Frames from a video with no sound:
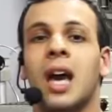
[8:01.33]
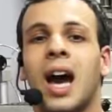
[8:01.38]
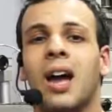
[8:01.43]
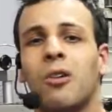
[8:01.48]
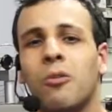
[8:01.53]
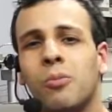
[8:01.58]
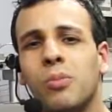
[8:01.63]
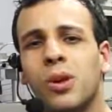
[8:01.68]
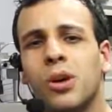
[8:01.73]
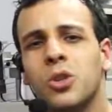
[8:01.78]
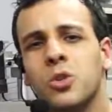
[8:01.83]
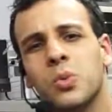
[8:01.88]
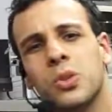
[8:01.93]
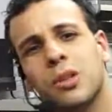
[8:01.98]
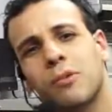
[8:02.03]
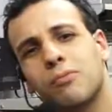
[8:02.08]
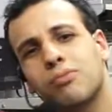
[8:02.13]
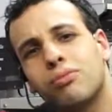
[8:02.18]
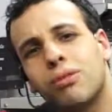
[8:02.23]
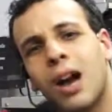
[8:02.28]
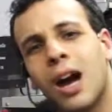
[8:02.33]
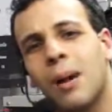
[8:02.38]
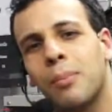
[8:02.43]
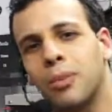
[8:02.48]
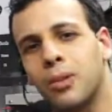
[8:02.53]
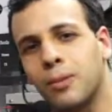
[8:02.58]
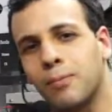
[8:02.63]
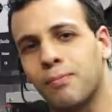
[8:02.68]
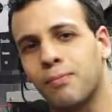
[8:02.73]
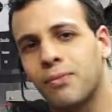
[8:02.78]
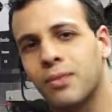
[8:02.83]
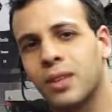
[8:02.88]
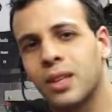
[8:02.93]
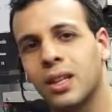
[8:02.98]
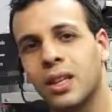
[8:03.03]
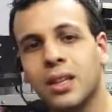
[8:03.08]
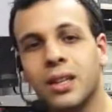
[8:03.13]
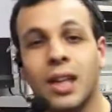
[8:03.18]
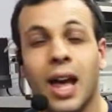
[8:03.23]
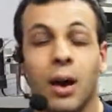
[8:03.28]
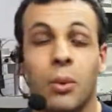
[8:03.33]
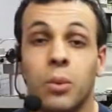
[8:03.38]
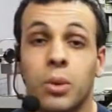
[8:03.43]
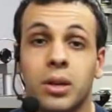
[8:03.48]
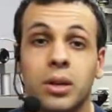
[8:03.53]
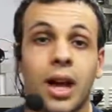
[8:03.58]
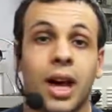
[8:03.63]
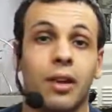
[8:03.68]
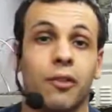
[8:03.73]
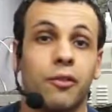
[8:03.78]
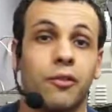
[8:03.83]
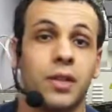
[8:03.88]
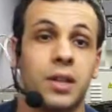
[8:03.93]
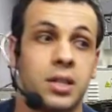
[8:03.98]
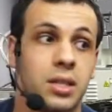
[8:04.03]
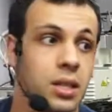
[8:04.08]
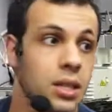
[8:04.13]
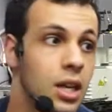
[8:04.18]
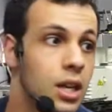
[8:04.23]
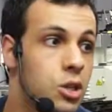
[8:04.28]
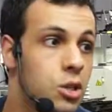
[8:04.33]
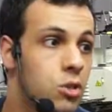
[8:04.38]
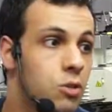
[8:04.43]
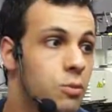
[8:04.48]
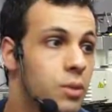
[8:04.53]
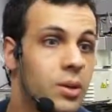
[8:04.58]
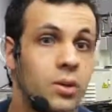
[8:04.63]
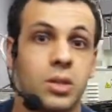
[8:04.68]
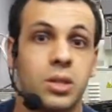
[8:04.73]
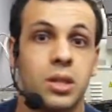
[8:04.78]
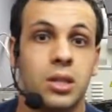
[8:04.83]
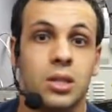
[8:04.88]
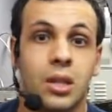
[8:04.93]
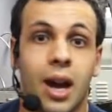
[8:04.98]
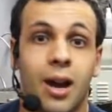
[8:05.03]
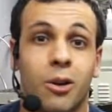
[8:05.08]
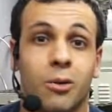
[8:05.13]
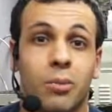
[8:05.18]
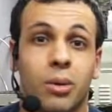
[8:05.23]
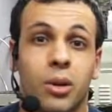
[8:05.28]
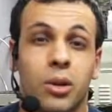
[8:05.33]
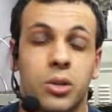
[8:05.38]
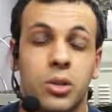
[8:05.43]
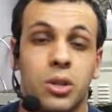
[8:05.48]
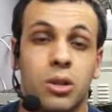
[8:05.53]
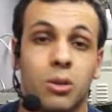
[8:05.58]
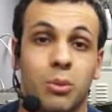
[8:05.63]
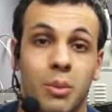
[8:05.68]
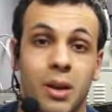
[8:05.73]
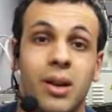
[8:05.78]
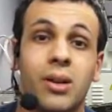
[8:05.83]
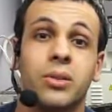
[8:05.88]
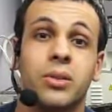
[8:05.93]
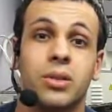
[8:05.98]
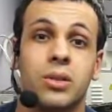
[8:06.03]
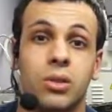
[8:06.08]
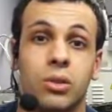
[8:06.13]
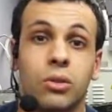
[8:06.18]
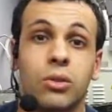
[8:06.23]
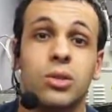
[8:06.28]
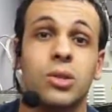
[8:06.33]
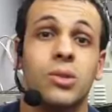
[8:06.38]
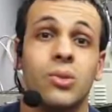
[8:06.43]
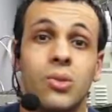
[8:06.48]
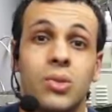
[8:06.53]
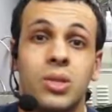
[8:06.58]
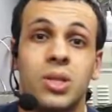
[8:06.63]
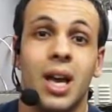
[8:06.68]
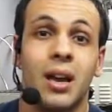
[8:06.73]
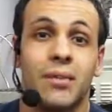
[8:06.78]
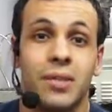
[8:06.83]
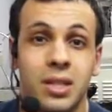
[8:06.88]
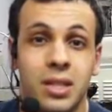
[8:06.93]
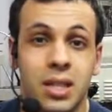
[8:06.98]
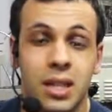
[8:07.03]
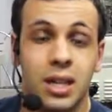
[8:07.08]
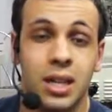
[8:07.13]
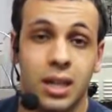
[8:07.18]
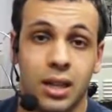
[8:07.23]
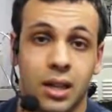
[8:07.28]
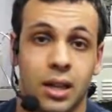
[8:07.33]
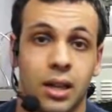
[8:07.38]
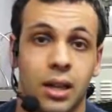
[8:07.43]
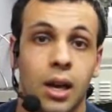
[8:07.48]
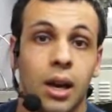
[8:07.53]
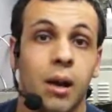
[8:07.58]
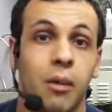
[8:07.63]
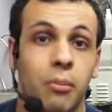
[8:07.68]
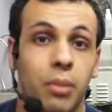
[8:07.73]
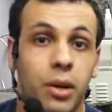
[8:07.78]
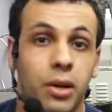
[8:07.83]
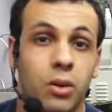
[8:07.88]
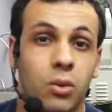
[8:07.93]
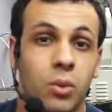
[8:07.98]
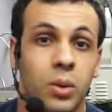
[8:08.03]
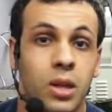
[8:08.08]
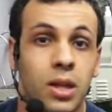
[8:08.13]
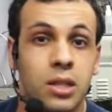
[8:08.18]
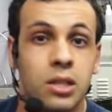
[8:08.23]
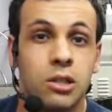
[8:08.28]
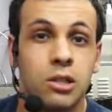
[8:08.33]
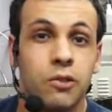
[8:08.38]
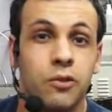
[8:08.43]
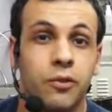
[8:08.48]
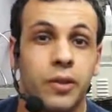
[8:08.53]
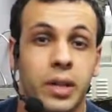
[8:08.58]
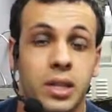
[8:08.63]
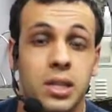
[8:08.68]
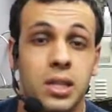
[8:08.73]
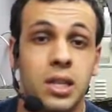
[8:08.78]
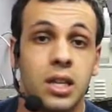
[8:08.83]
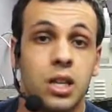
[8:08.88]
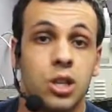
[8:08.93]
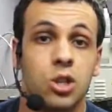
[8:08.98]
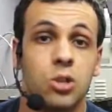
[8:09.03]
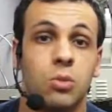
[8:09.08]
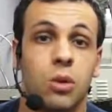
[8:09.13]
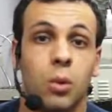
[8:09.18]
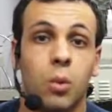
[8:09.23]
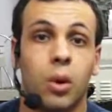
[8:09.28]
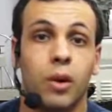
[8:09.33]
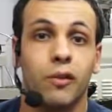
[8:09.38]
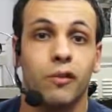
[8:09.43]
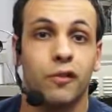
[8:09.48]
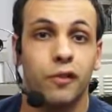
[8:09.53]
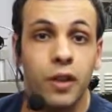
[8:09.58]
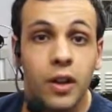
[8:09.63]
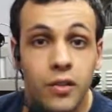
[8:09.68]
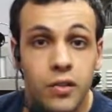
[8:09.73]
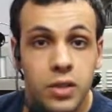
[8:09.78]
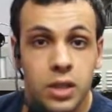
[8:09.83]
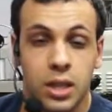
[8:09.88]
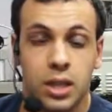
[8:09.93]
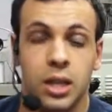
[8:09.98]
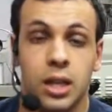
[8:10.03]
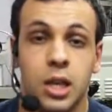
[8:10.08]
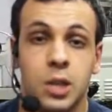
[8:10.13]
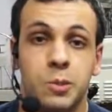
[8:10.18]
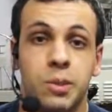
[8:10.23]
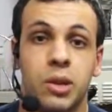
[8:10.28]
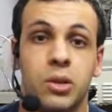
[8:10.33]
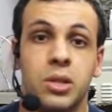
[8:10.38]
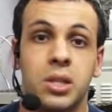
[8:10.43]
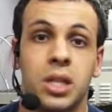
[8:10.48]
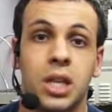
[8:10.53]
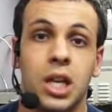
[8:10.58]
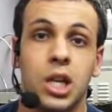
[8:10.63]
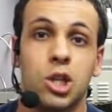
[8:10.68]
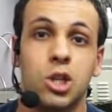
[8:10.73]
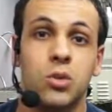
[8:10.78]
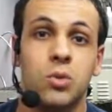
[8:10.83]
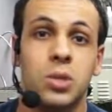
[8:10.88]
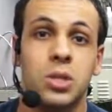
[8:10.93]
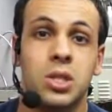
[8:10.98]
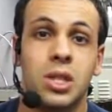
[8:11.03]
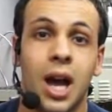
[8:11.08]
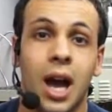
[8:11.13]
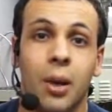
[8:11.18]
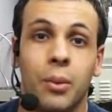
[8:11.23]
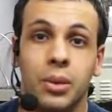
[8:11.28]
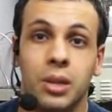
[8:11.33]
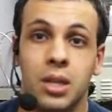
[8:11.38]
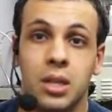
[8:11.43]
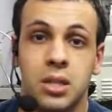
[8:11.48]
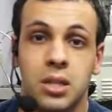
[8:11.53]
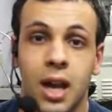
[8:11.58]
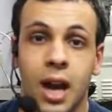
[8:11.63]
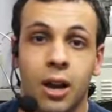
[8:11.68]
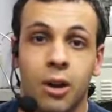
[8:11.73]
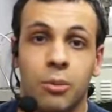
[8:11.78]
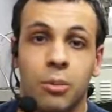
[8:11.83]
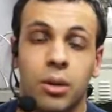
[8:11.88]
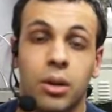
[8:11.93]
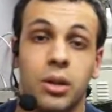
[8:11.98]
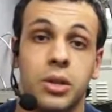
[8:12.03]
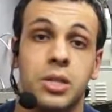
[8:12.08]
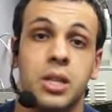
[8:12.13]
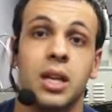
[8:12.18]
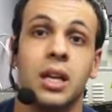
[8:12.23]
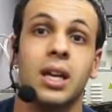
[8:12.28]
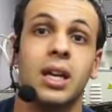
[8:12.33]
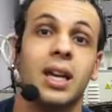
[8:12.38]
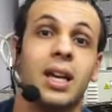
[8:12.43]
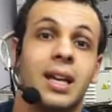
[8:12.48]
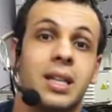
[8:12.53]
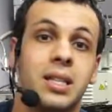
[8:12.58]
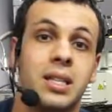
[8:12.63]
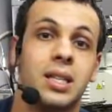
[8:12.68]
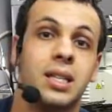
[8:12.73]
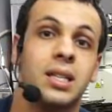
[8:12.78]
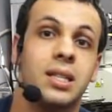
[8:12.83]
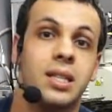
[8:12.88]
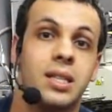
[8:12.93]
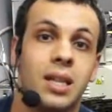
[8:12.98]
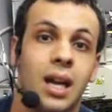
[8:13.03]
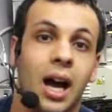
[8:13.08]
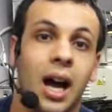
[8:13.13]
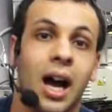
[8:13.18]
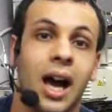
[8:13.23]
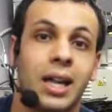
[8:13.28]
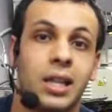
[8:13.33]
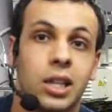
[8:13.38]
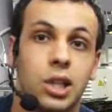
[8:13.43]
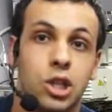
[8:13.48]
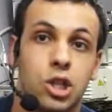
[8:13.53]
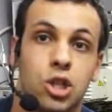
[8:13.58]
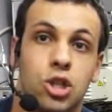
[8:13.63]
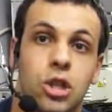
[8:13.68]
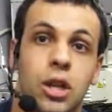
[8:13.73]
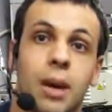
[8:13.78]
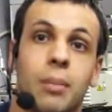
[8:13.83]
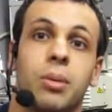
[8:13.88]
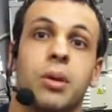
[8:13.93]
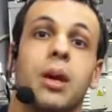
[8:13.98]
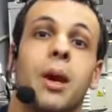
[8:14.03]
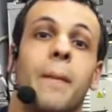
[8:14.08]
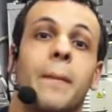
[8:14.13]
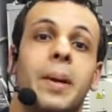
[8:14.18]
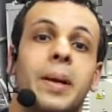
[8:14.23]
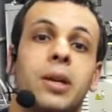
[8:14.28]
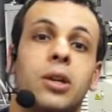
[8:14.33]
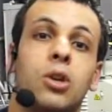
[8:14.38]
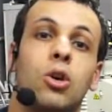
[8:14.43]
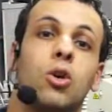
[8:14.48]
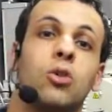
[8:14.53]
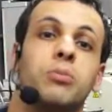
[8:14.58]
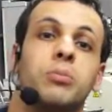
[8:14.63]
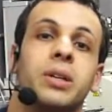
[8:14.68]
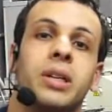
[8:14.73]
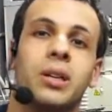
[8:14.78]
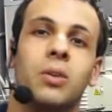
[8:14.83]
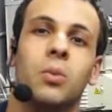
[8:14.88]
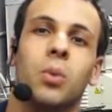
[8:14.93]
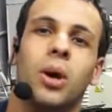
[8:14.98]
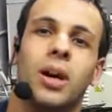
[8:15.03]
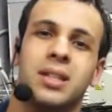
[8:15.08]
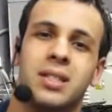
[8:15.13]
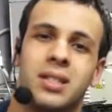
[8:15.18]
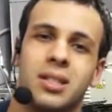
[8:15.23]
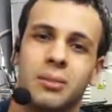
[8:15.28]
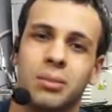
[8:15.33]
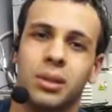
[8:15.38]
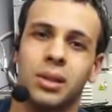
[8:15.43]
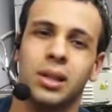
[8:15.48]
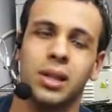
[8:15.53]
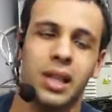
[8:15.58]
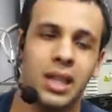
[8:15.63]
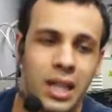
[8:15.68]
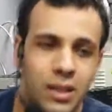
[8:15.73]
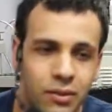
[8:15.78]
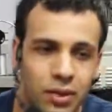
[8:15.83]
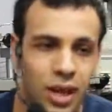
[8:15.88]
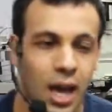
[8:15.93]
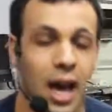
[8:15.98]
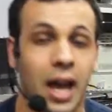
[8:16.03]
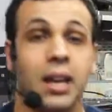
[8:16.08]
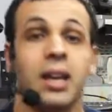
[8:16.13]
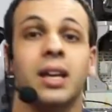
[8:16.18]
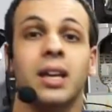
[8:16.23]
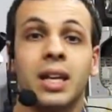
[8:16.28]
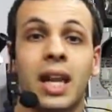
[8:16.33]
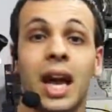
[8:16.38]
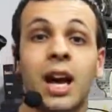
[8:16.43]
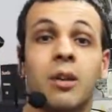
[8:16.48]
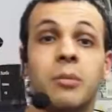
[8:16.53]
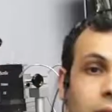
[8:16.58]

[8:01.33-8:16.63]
the solder ball's with a problem, that would not have fixed the issue because the solder balls don't melt until 217. But the reason you fixed the issue at 150 is because the issue is not with the solder balls, it's inside the chip. But nobody wants to believe that.